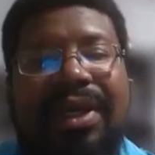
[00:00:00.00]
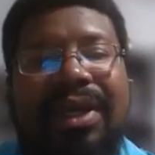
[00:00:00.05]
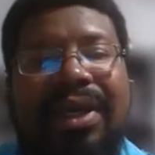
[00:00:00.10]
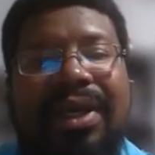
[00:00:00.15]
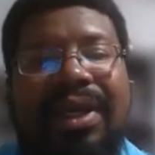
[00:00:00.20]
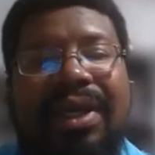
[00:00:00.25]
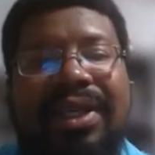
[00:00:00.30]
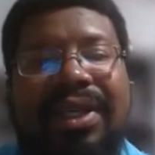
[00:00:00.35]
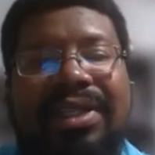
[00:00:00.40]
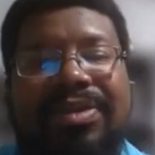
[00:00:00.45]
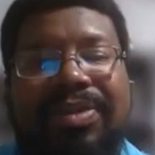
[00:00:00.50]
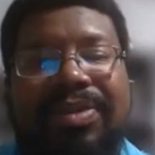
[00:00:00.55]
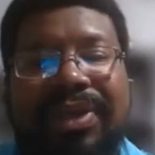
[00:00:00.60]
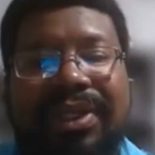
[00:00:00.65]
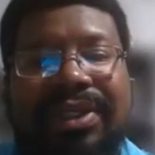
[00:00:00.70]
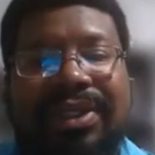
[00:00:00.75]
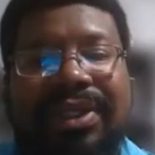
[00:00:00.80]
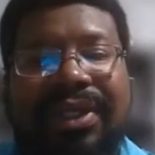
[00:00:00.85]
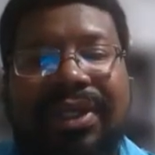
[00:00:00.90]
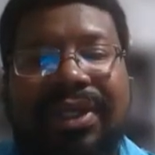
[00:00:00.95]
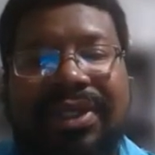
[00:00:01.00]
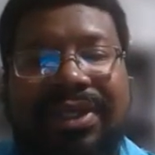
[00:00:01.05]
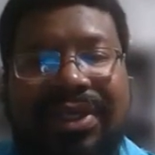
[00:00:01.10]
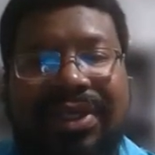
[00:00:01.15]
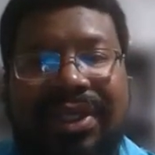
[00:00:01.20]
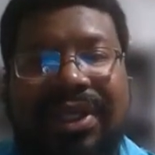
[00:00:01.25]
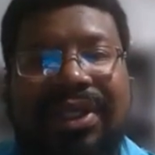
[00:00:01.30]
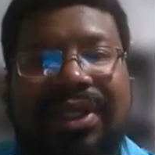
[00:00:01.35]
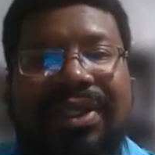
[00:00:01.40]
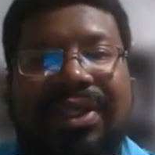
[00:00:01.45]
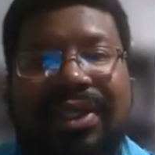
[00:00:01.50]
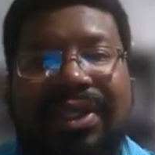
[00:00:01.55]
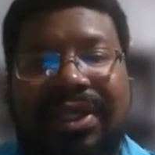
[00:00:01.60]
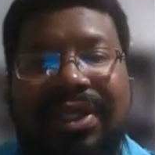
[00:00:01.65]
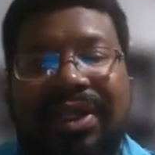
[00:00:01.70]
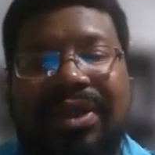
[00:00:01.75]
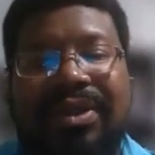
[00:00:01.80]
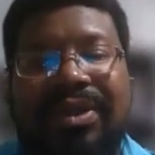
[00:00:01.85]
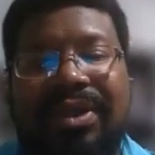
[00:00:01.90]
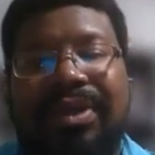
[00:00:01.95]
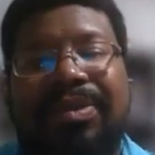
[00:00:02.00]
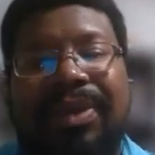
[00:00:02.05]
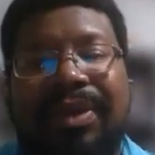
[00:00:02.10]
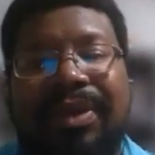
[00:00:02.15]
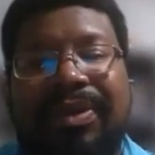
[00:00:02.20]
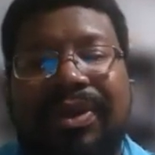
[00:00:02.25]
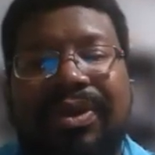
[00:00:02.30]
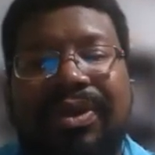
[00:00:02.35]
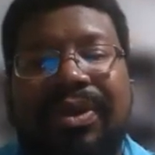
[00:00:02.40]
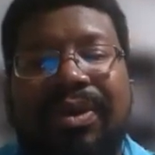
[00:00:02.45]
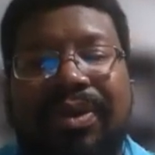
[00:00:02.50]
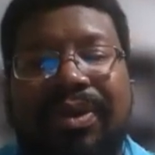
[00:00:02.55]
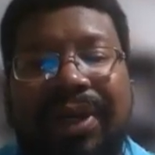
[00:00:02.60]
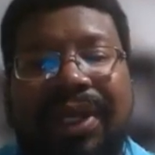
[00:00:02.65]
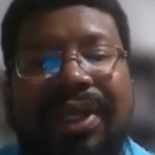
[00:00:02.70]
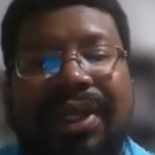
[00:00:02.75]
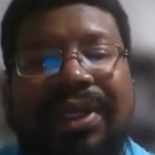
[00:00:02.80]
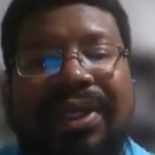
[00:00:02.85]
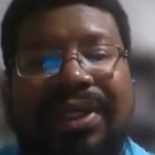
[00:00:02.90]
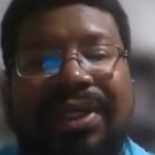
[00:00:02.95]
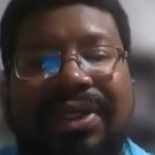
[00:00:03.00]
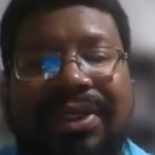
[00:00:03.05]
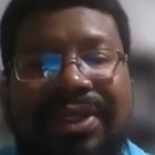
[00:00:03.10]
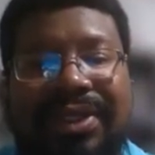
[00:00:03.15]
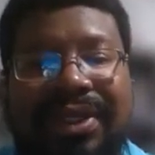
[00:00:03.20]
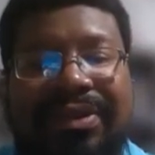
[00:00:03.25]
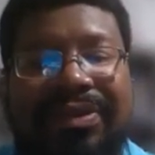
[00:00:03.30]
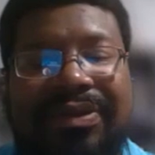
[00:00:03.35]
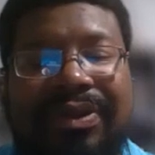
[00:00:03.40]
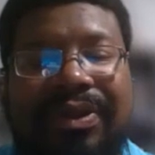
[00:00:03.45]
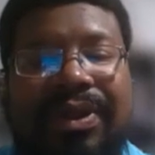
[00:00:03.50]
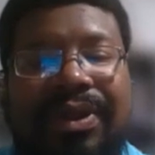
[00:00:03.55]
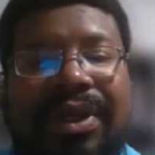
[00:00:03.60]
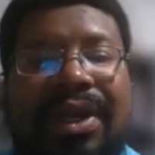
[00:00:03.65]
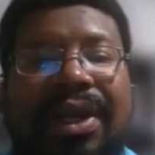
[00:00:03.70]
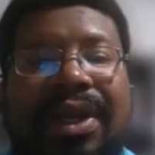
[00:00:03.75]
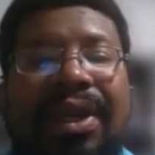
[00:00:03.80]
is pitching his tent near the people who are wicked and sinful.